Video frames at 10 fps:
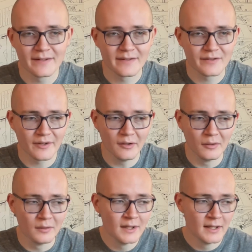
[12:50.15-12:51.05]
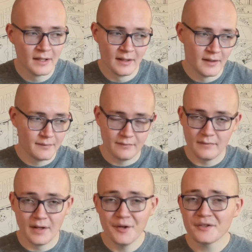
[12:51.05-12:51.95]
So
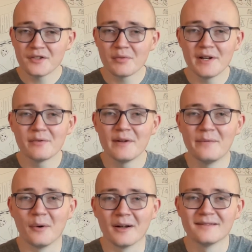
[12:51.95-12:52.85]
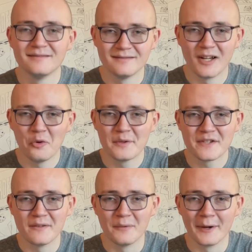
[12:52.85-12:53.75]
here's to 2024. I hope it's
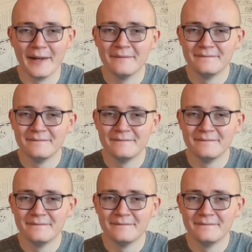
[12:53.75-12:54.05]
good for you.